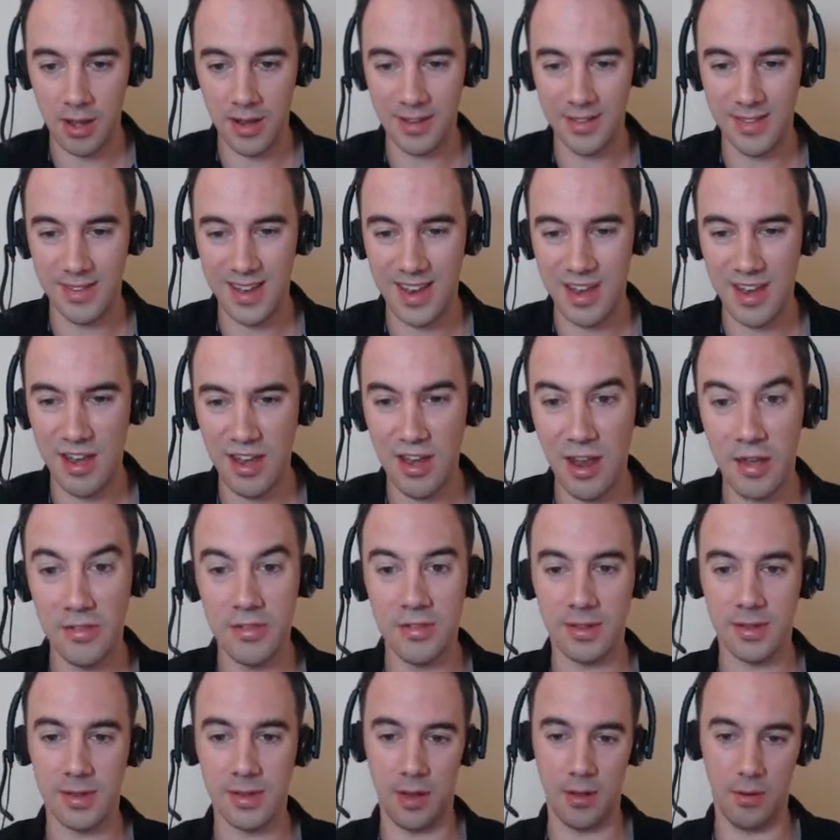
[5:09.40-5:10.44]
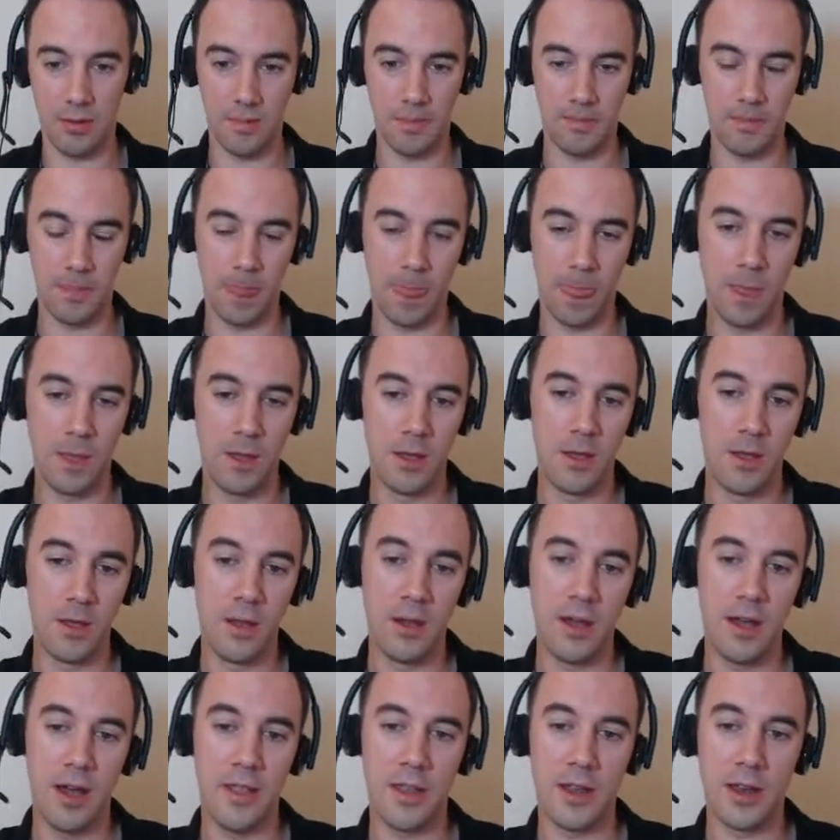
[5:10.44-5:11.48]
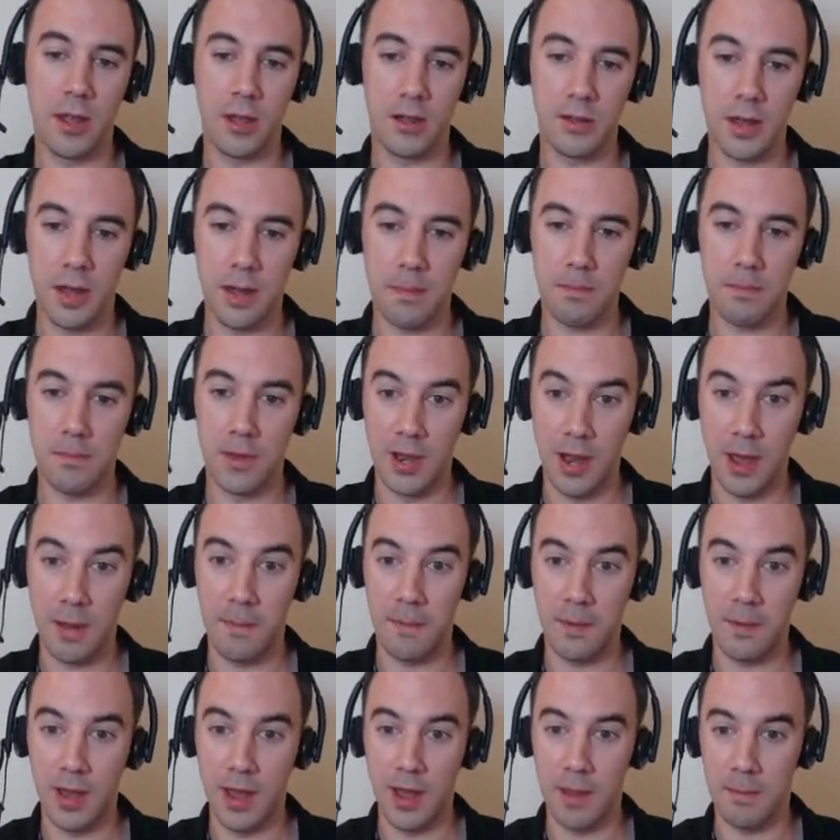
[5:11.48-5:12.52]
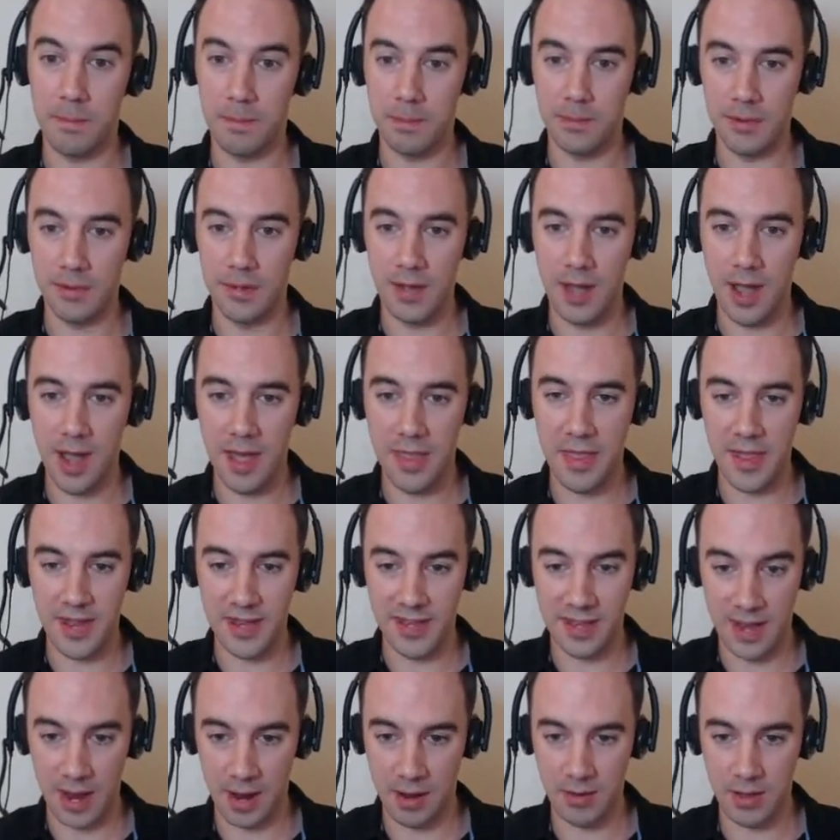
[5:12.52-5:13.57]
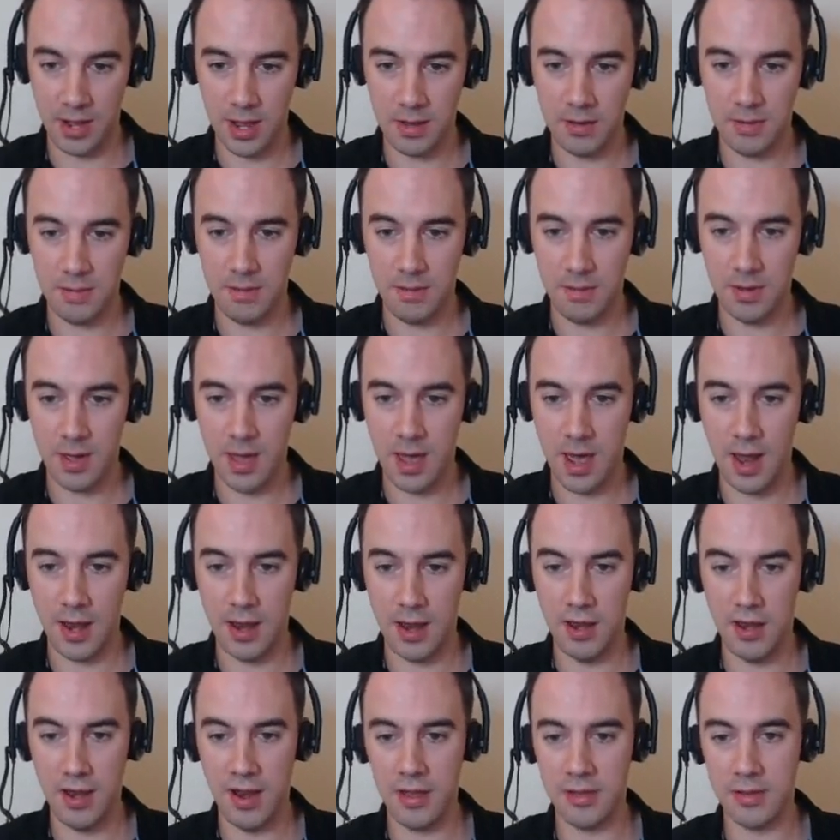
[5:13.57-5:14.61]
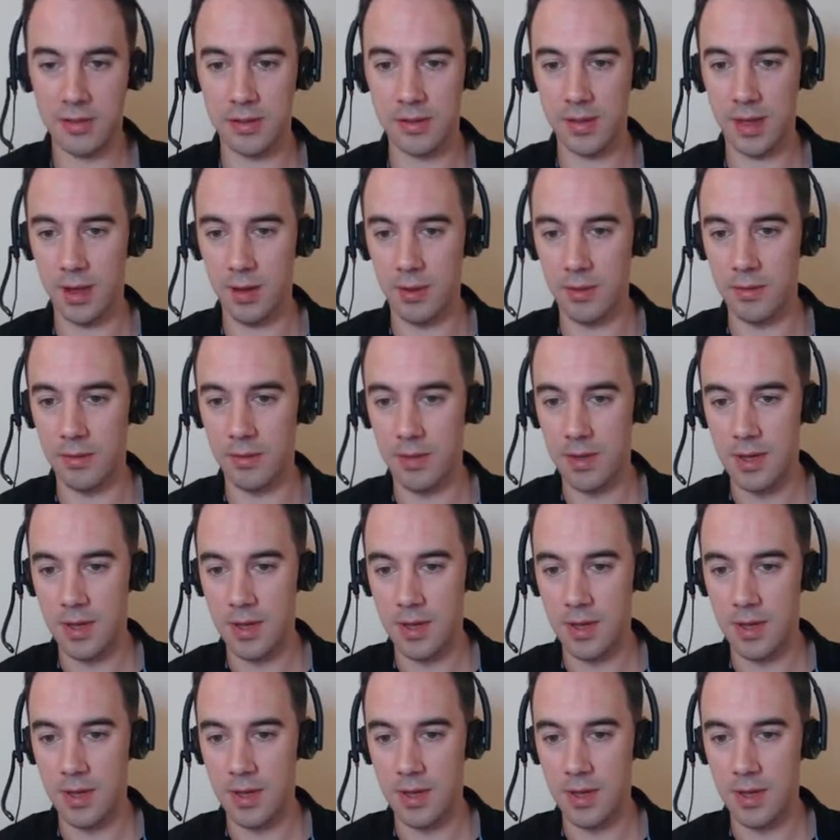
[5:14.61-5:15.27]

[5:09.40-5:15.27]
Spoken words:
I can see another cell, and then it goes up and up and up, and then down again, and another cell,